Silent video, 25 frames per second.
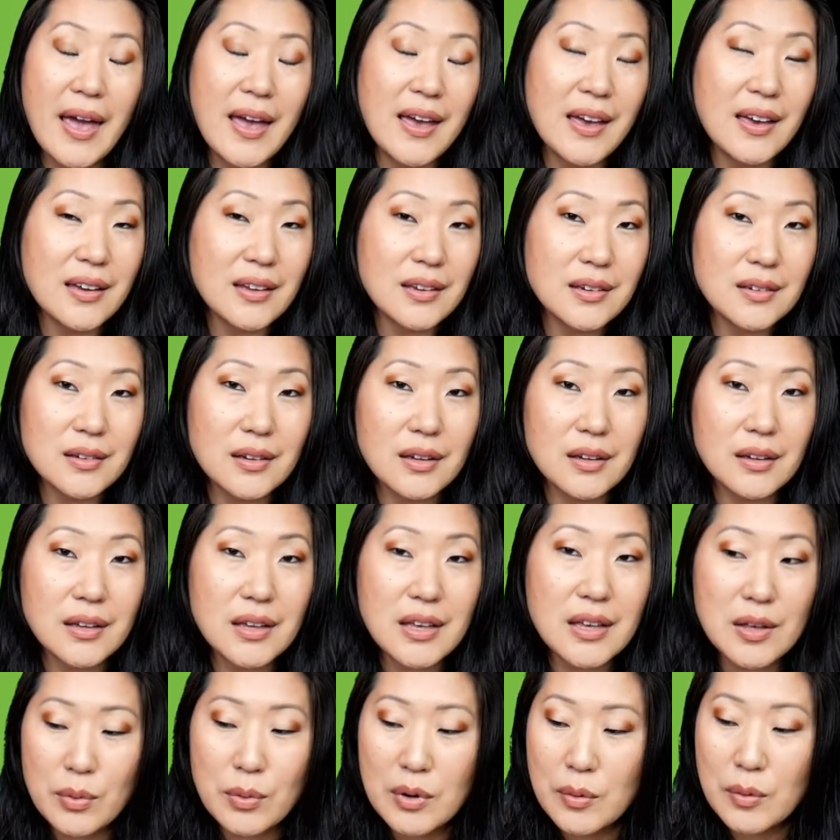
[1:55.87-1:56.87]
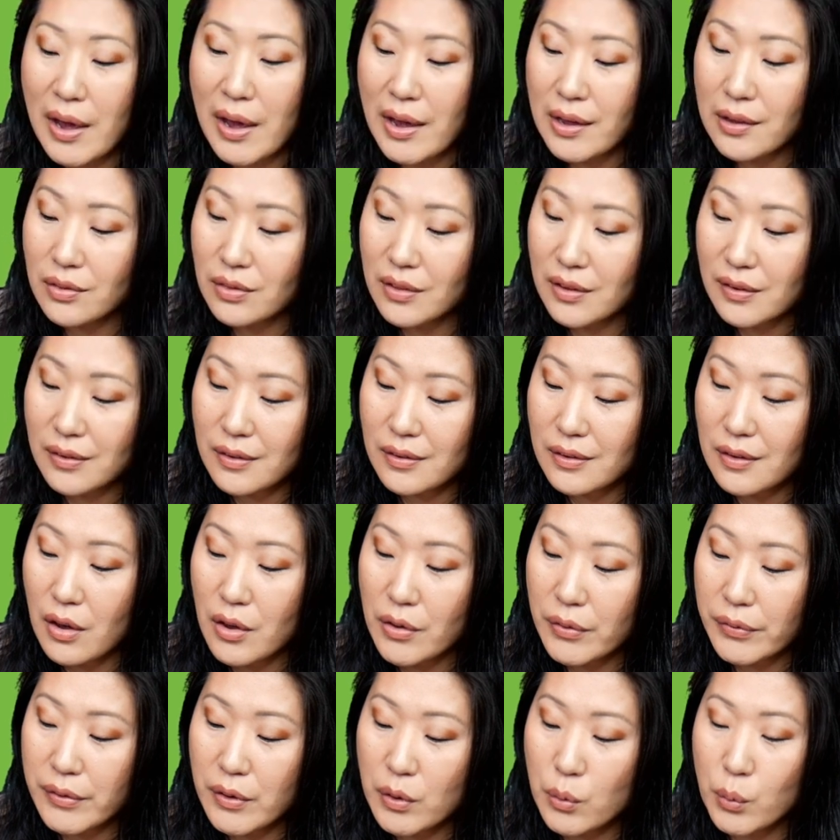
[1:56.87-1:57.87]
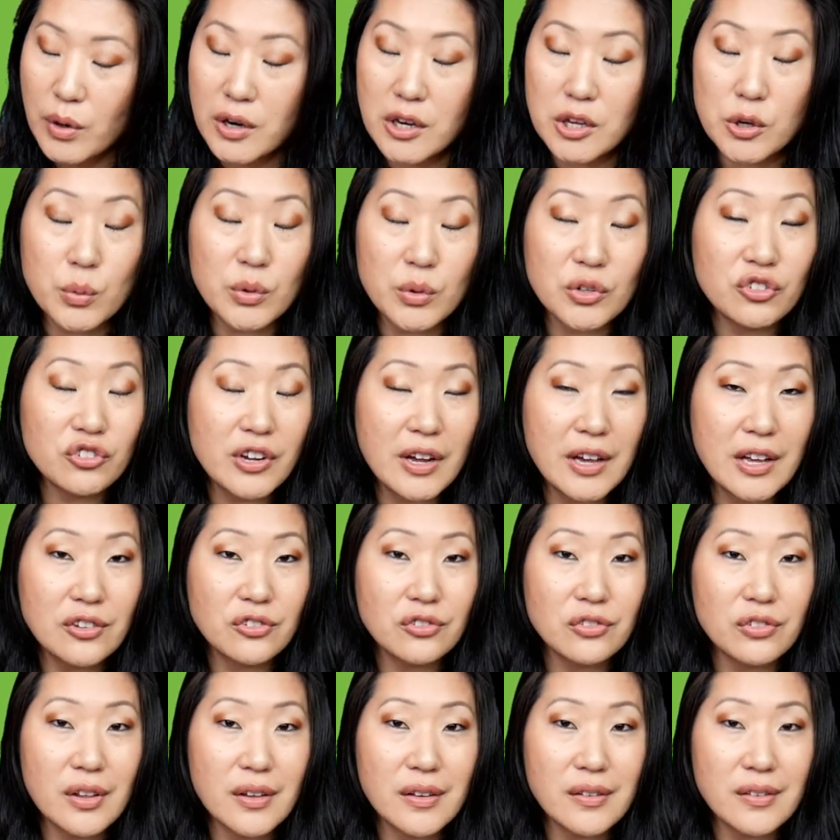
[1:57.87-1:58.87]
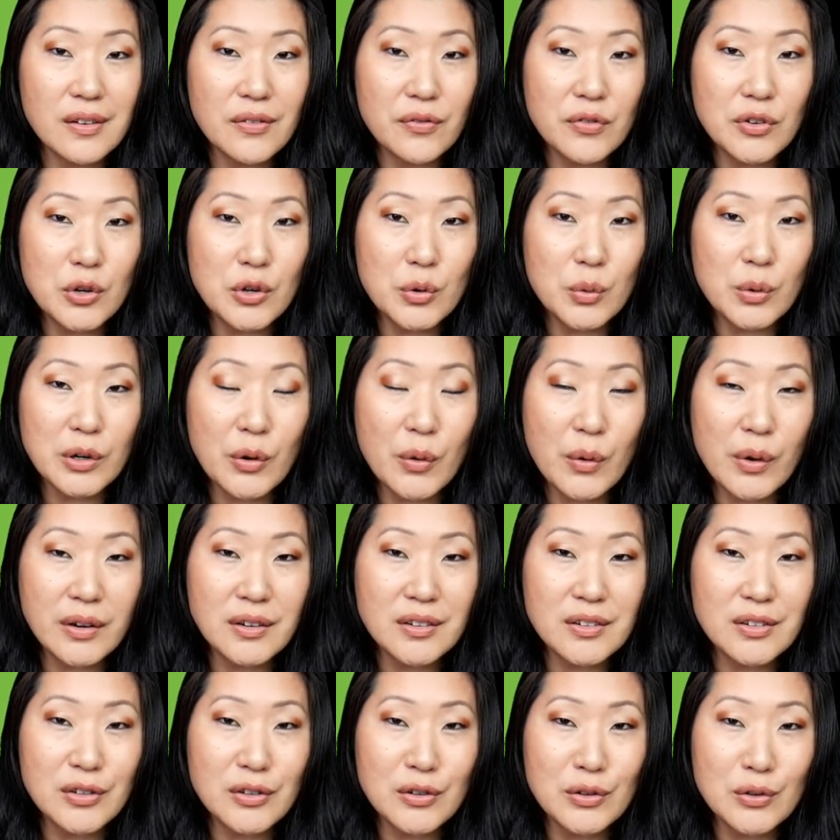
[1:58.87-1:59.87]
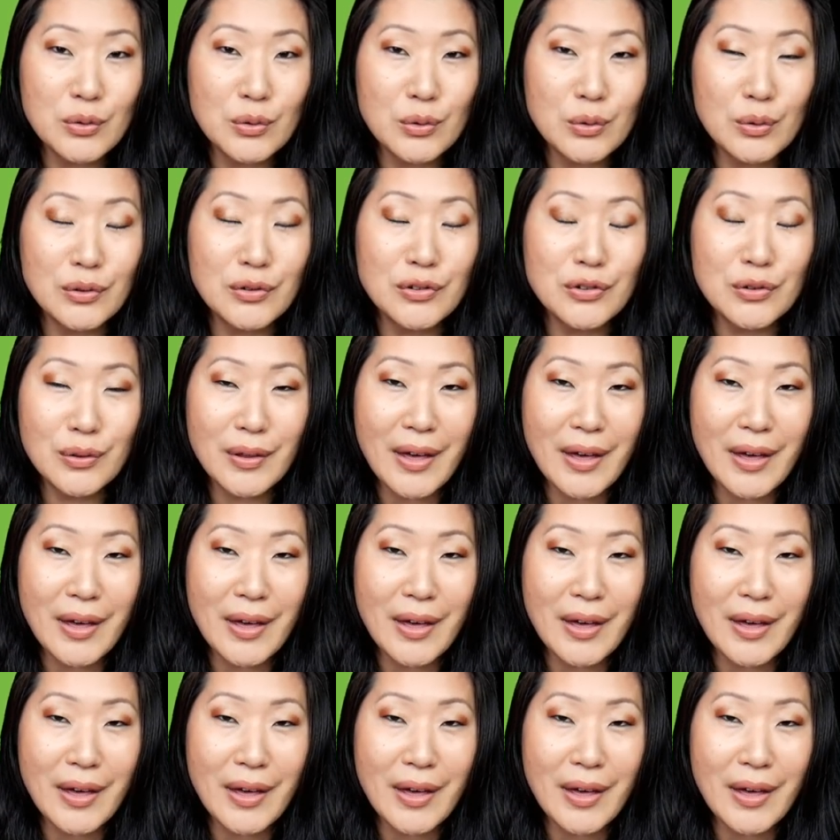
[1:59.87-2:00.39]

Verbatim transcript: And keep in mind, this is also where you would change this if you were going to